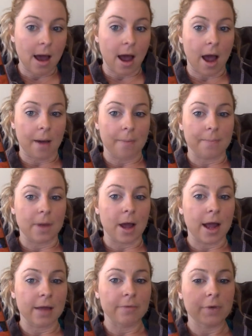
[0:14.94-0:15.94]
Um,
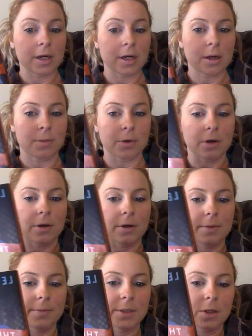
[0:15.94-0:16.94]
I am reading a book.
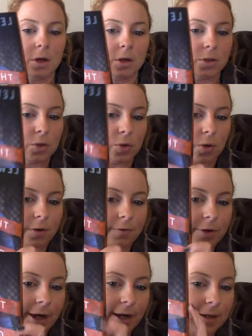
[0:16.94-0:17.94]
It's called School of
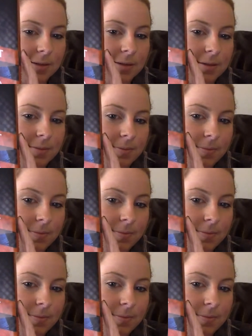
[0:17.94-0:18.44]
Greatness.